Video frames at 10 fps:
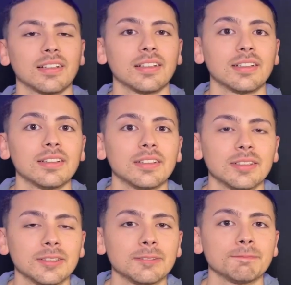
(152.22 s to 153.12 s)

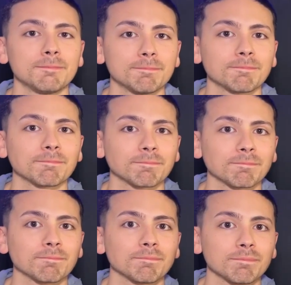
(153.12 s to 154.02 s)

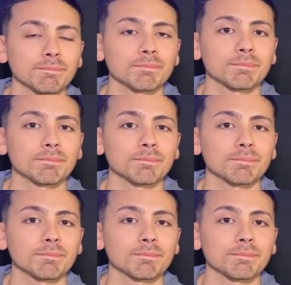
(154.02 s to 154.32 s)
(silent)